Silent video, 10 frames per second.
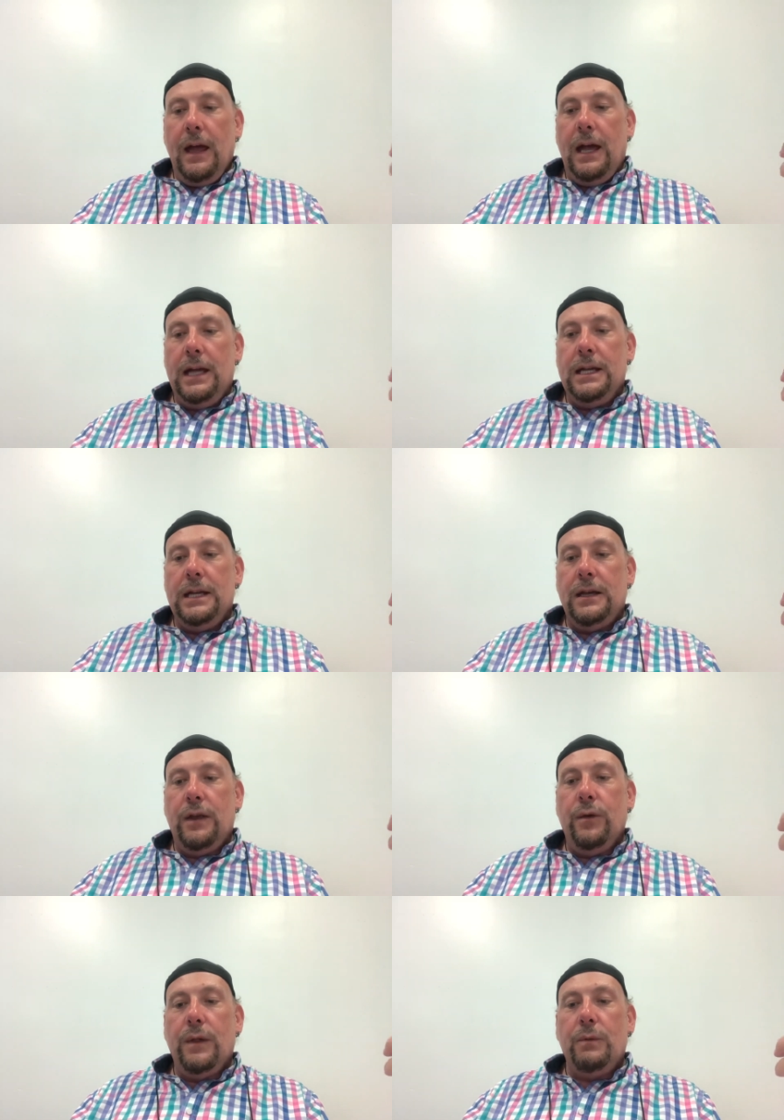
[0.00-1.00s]
And I
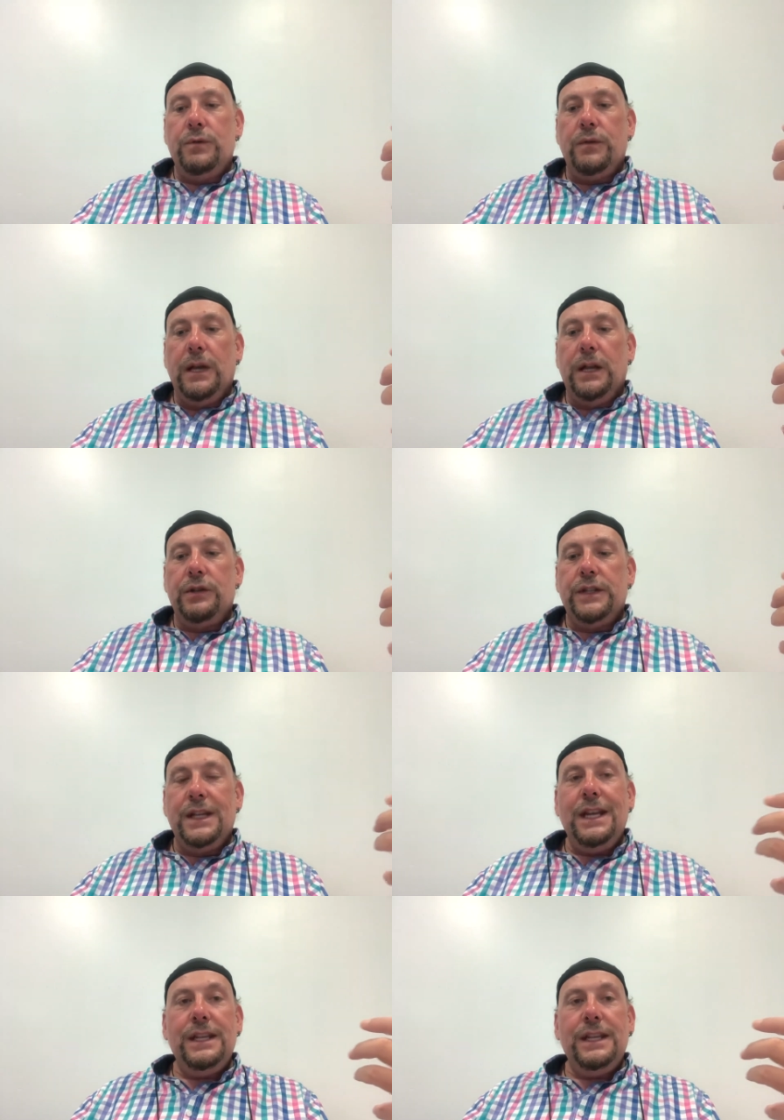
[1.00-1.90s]
thought that was really interesting.